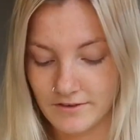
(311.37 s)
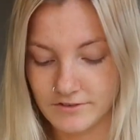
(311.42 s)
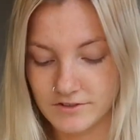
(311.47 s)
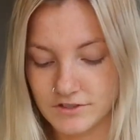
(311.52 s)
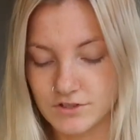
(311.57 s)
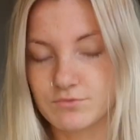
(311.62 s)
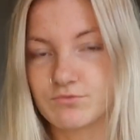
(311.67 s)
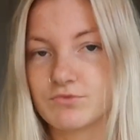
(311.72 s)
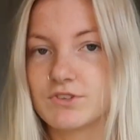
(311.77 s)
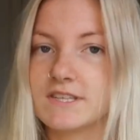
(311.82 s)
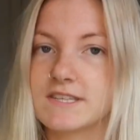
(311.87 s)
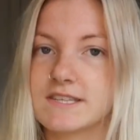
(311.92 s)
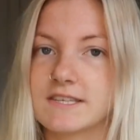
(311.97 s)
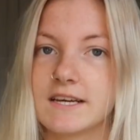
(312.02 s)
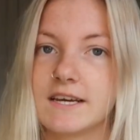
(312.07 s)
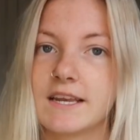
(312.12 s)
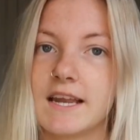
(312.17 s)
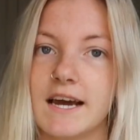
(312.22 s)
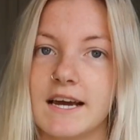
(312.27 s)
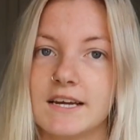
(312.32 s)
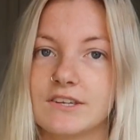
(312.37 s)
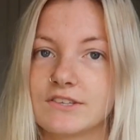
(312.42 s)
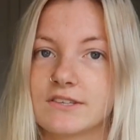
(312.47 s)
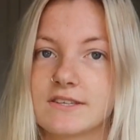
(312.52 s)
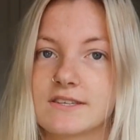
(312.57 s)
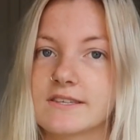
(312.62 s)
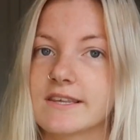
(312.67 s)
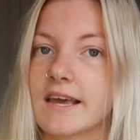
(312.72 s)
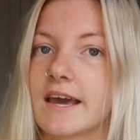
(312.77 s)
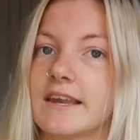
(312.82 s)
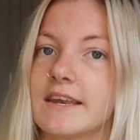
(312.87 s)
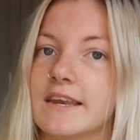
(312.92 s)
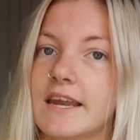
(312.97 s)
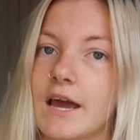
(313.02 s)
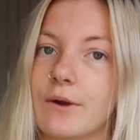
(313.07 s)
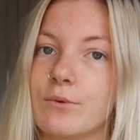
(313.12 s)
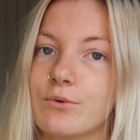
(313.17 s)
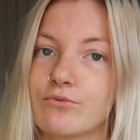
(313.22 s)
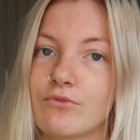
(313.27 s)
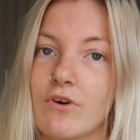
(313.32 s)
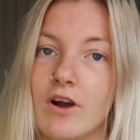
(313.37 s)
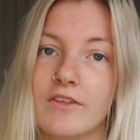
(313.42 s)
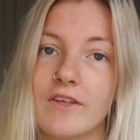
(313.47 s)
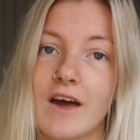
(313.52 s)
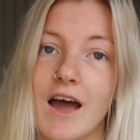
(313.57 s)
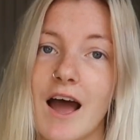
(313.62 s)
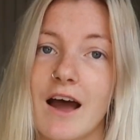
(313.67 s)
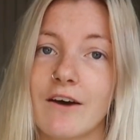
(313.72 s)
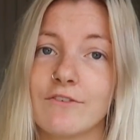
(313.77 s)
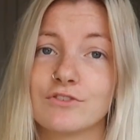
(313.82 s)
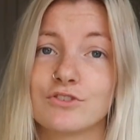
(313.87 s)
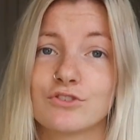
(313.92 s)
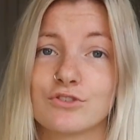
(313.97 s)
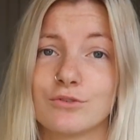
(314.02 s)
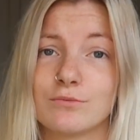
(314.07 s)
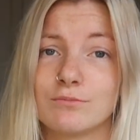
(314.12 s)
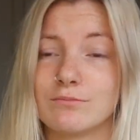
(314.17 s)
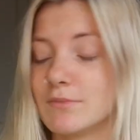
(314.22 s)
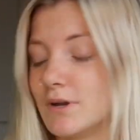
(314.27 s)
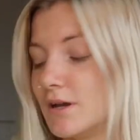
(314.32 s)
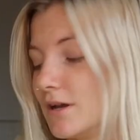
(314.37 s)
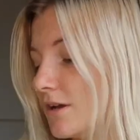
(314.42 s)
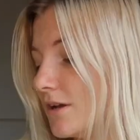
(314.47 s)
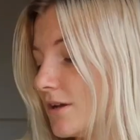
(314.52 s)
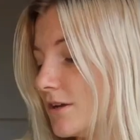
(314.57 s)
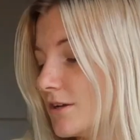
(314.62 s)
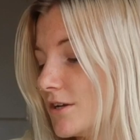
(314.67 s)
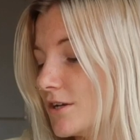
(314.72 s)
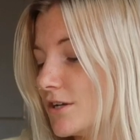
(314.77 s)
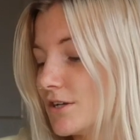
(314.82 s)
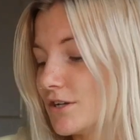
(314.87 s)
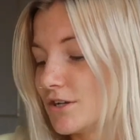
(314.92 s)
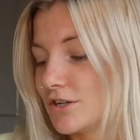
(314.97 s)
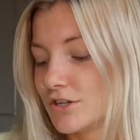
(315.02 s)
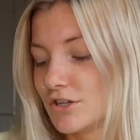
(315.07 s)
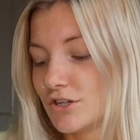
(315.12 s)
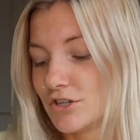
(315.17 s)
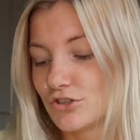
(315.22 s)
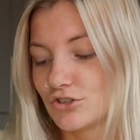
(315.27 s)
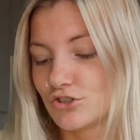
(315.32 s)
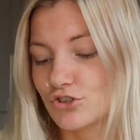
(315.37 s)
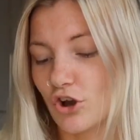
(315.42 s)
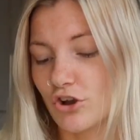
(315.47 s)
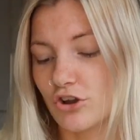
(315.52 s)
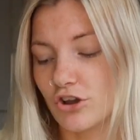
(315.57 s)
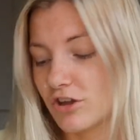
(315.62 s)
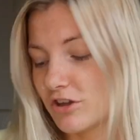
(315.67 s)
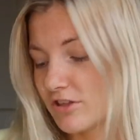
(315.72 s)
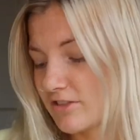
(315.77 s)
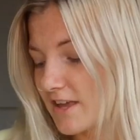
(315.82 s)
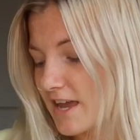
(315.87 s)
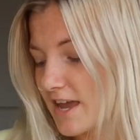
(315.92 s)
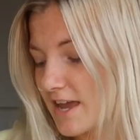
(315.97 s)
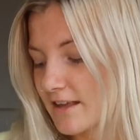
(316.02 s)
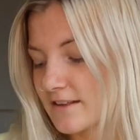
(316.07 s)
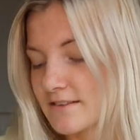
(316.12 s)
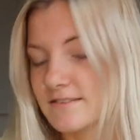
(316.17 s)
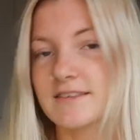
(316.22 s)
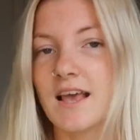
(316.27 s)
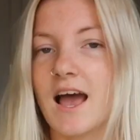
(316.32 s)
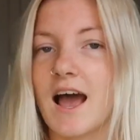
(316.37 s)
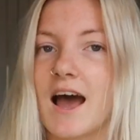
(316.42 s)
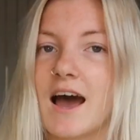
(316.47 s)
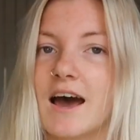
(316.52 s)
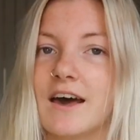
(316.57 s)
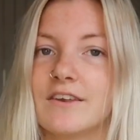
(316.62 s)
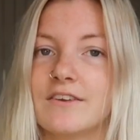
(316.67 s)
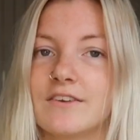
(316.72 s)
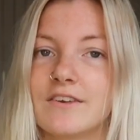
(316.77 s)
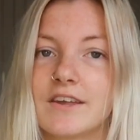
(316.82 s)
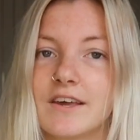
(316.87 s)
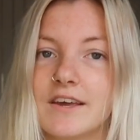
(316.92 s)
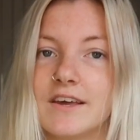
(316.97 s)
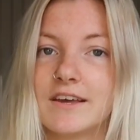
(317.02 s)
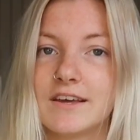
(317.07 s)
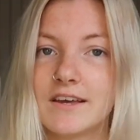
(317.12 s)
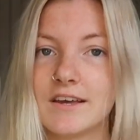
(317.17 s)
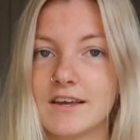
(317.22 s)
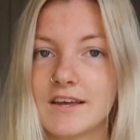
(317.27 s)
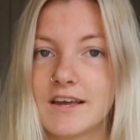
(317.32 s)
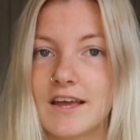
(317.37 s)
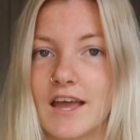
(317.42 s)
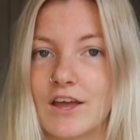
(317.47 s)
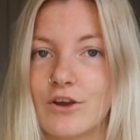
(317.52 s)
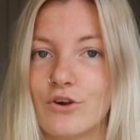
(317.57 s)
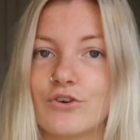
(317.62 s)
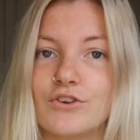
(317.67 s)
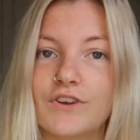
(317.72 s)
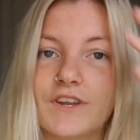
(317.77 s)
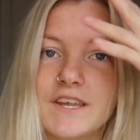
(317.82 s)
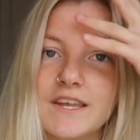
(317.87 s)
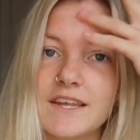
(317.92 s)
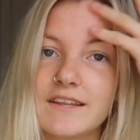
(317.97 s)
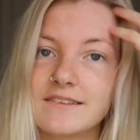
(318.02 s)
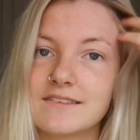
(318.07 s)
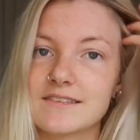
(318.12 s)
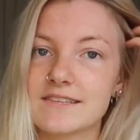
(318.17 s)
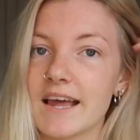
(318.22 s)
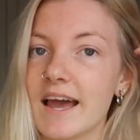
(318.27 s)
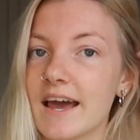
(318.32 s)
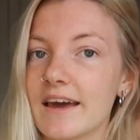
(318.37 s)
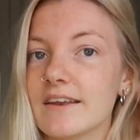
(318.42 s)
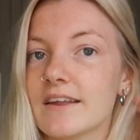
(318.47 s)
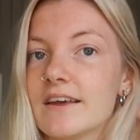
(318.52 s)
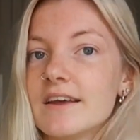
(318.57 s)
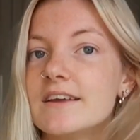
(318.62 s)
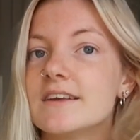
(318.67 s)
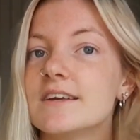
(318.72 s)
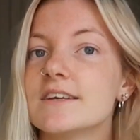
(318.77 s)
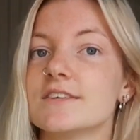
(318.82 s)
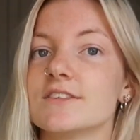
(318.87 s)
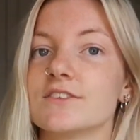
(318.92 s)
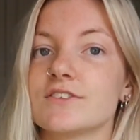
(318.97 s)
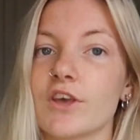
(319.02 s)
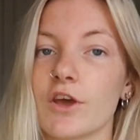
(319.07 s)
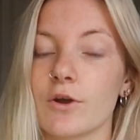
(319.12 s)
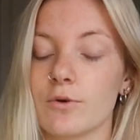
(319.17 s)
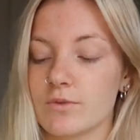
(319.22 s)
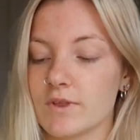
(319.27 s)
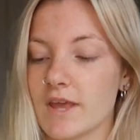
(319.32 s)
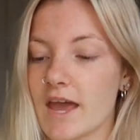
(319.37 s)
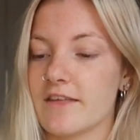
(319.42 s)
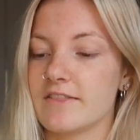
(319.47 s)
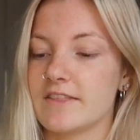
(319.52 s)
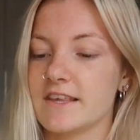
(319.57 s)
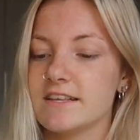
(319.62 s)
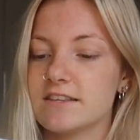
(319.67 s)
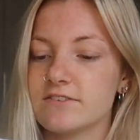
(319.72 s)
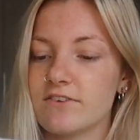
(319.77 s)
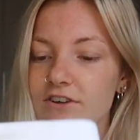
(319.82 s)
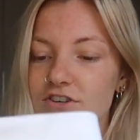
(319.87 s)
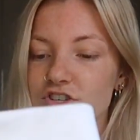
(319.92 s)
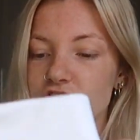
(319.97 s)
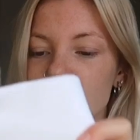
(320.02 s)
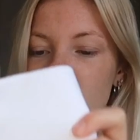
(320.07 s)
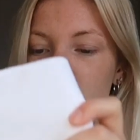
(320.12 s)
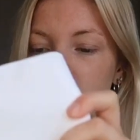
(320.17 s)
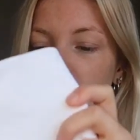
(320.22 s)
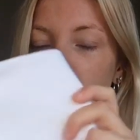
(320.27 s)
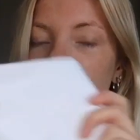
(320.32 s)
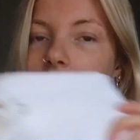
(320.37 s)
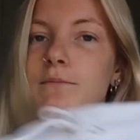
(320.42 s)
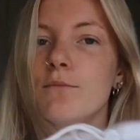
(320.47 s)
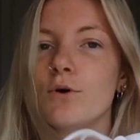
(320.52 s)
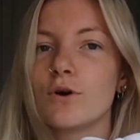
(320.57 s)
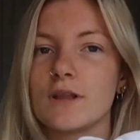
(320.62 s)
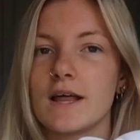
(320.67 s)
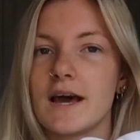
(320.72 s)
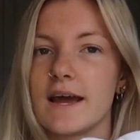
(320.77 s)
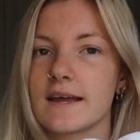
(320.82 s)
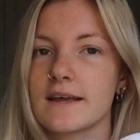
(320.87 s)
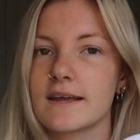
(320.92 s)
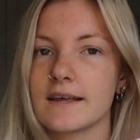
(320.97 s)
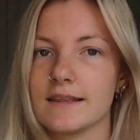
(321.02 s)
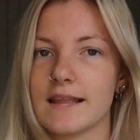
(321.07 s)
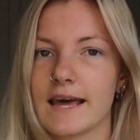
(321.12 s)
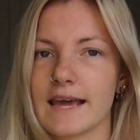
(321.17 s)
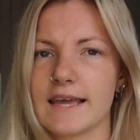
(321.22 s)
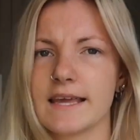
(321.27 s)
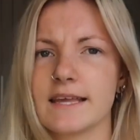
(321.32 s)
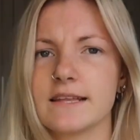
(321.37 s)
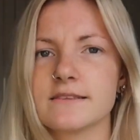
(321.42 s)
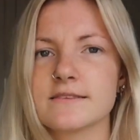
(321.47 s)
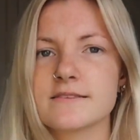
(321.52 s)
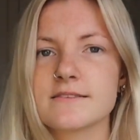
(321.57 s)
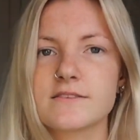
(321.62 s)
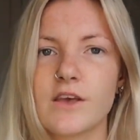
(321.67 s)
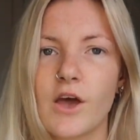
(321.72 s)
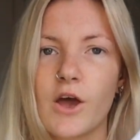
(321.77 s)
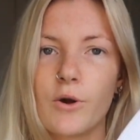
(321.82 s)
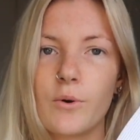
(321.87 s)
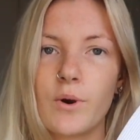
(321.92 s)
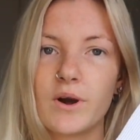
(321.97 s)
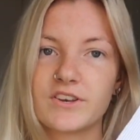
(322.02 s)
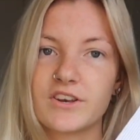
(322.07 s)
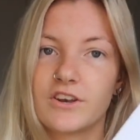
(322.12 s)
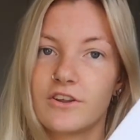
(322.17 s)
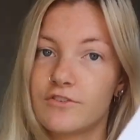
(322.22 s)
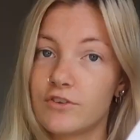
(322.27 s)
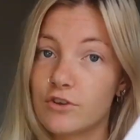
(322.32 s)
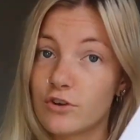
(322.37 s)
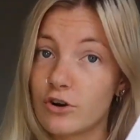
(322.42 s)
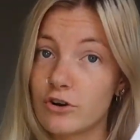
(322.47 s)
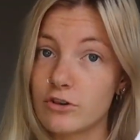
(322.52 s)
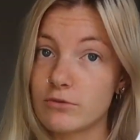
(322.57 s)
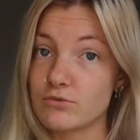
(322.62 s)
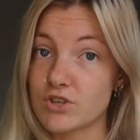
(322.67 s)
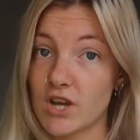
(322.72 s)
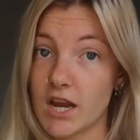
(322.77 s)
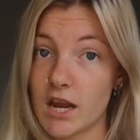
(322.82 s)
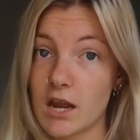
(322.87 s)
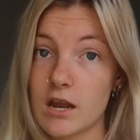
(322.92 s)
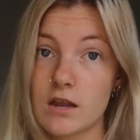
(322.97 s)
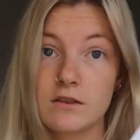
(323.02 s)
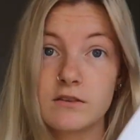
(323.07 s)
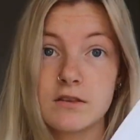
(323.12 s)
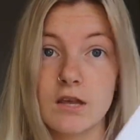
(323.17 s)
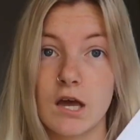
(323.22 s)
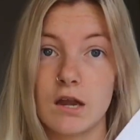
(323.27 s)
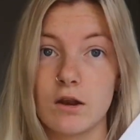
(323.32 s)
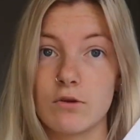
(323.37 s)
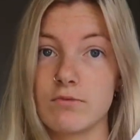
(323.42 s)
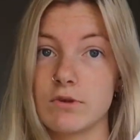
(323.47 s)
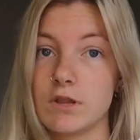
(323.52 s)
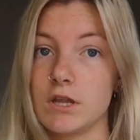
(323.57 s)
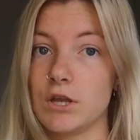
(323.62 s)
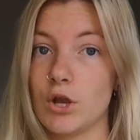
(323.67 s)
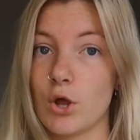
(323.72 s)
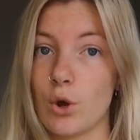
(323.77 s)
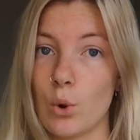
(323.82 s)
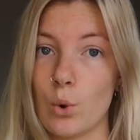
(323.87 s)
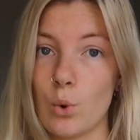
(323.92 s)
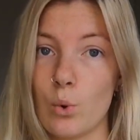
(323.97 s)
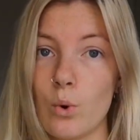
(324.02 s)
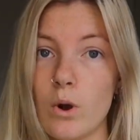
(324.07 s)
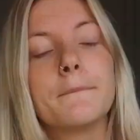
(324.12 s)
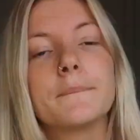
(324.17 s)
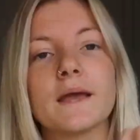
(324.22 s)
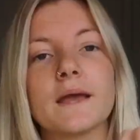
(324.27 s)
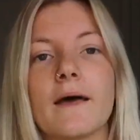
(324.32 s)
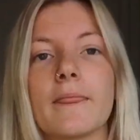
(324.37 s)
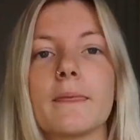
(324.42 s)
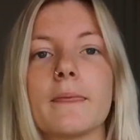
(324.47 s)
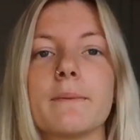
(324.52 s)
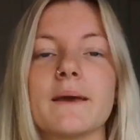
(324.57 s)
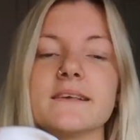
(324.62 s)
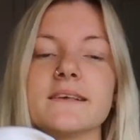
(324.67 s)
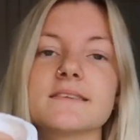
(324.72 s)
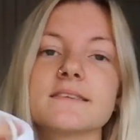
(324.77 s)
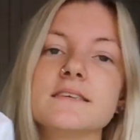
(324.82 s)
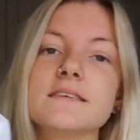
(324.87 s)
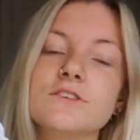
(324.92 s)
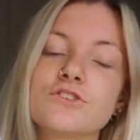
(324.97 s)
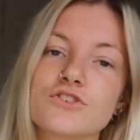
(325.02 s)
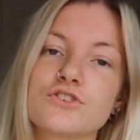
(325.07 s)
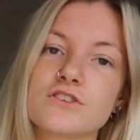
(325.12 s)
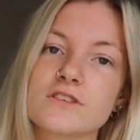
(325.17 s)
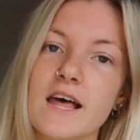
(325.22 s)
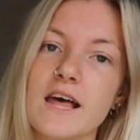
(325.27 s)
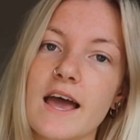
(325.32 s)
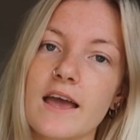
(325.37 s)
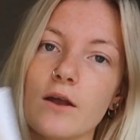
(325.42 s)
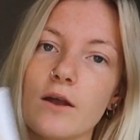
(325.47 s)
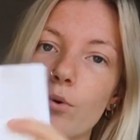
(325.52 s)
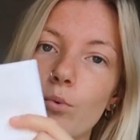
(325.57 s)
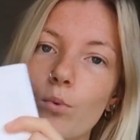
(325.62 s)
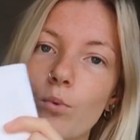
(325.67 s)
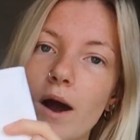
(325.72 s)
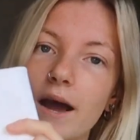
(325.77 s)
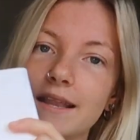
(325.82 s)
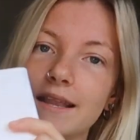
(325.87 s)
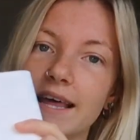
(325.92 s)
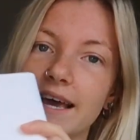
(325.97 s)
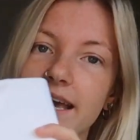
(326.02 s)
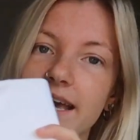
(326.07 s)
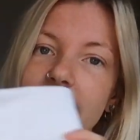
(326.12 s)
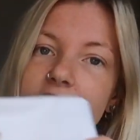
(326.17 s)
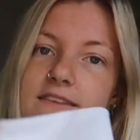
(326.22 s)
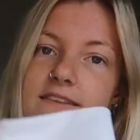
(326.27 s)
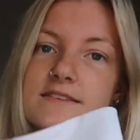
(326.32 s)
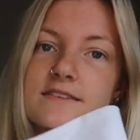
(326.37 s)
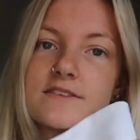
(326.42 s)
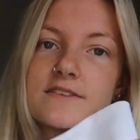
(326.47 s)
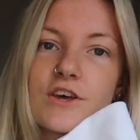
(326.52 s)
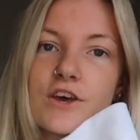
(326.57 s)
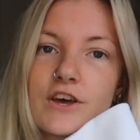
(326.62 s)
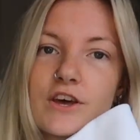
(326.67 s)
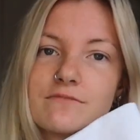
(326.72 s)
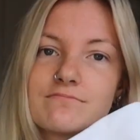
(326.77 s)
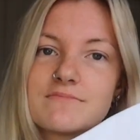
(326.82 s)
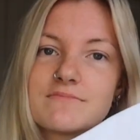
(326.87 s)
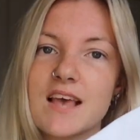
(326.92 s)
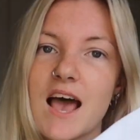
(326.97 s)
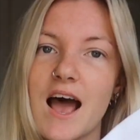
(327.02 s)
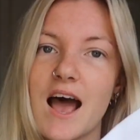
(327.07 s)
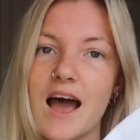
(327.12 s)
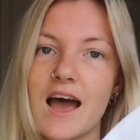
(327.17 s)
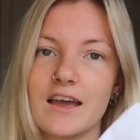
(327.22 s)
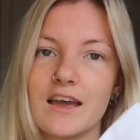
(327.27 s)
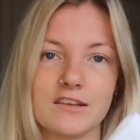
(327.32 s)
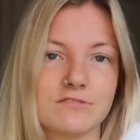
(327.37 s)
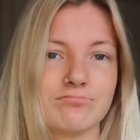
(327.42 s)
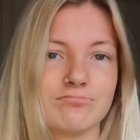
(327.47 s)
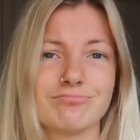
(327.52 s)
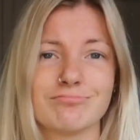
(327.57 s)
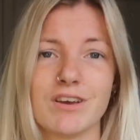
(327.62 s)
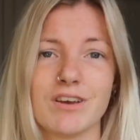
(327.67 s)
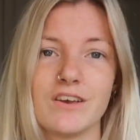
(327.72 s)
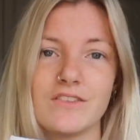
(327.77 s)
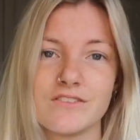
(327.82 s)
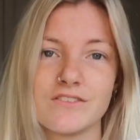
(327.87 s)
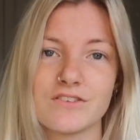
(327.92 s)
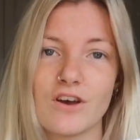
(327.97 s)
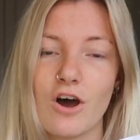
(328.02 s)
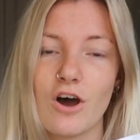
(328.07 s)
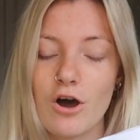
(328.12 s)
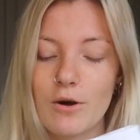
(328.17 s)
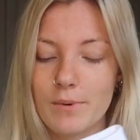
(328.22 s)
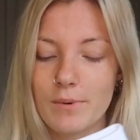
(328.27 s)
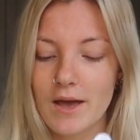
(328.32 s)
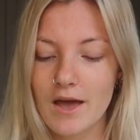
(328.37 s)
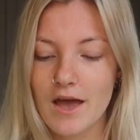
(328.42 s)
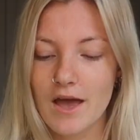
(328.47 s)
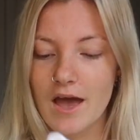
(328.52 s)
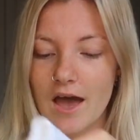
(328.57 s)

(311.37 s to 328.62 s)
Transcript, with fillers: for some reason I just decided I would rather have some jogger things and a hoodie instead. So yeah, these are actually kind of more like leggings. So I don't know if you call them jeggings. I don't really know. But yeah, they're basically just like white leggings that tie at the top.